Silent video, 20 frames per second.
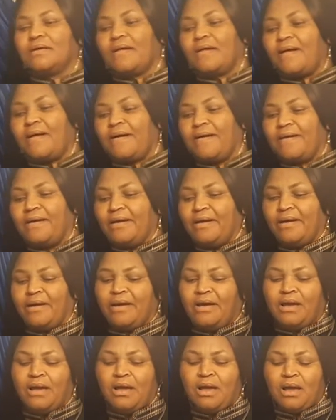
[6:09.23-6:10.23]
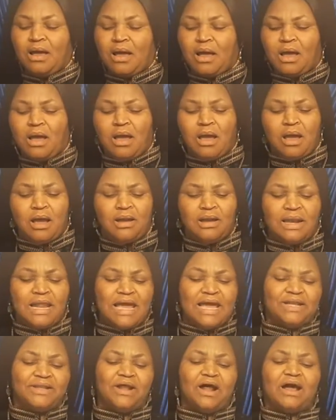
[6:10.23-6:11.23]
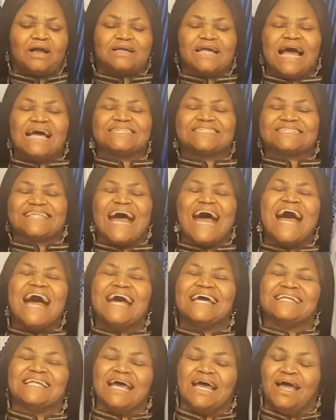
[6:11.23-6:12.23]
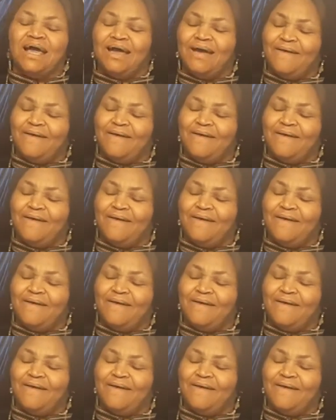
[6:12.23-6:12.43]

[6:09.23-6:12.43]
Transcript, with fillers: Christ the Son, we rock and ground.